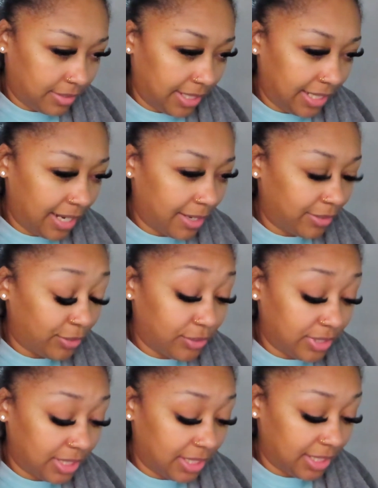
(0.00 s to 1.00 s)
And I
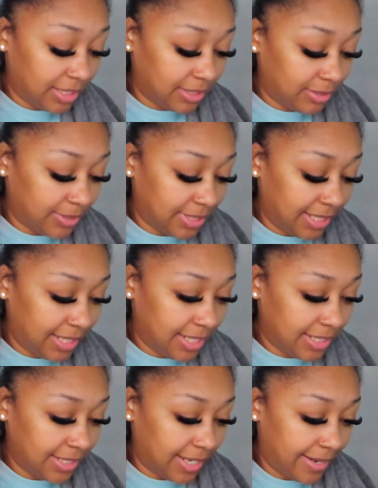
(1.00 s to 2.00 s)
used to think this was a
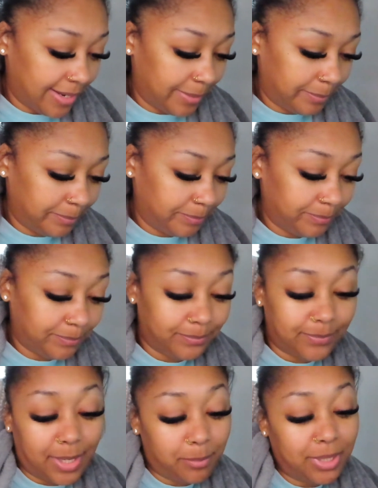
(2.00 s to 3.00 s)
kids app,
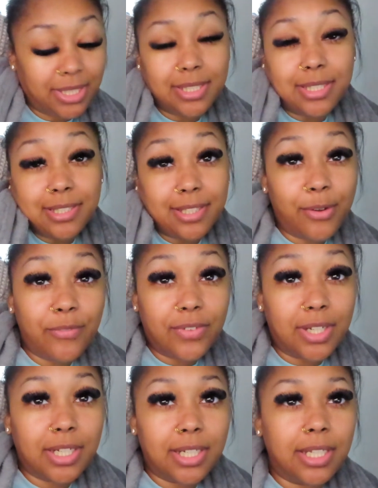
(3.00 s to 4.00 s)
but it's so
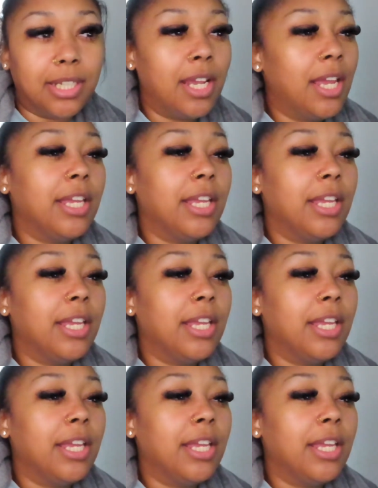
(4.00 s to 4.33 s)
fun.